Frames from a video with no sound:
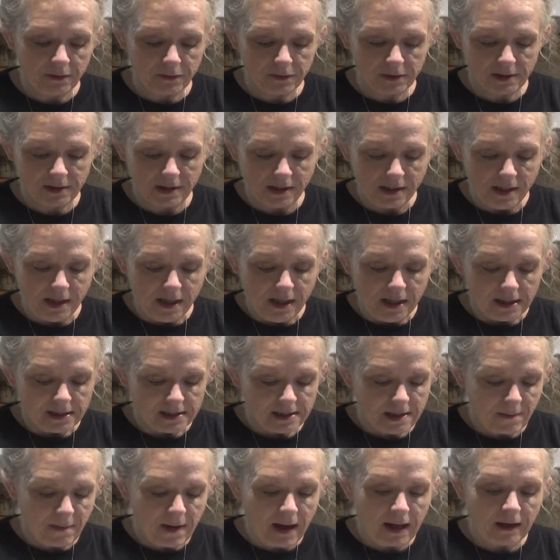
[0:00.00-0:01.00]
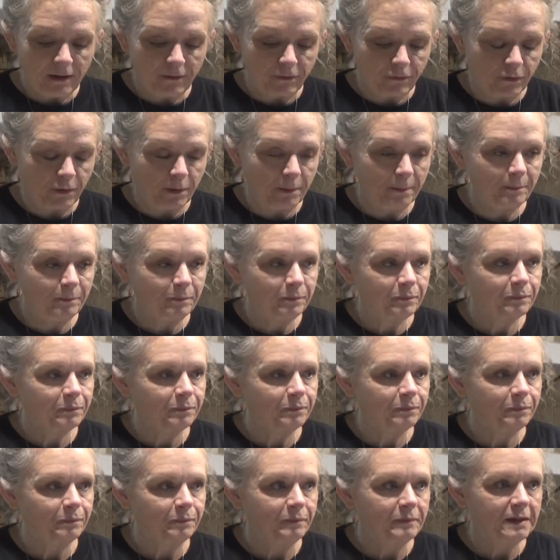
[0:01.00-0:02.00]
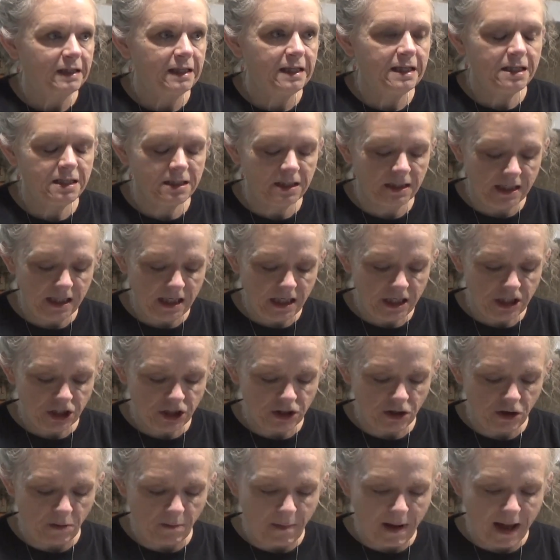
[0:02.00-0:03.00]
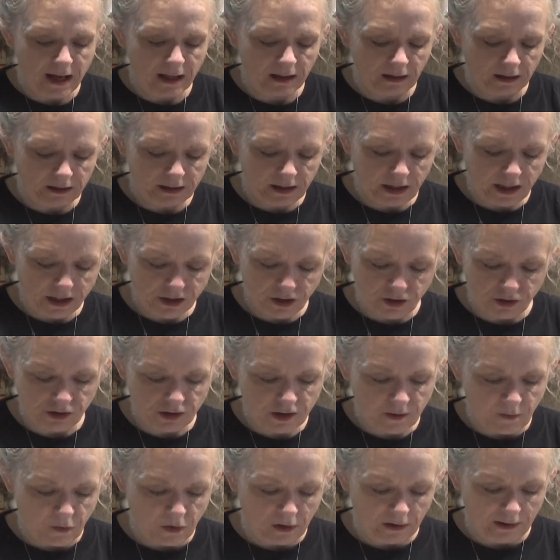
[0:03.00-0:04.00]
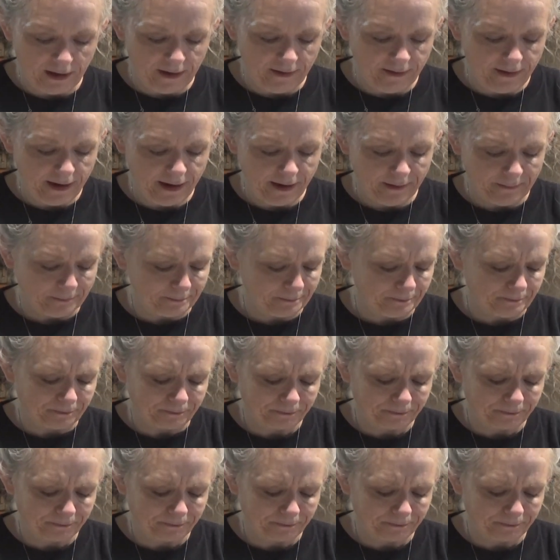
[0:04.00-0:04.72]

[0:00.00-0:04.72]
It was somebody from Indonesia or Bangladesh or somewhere like that.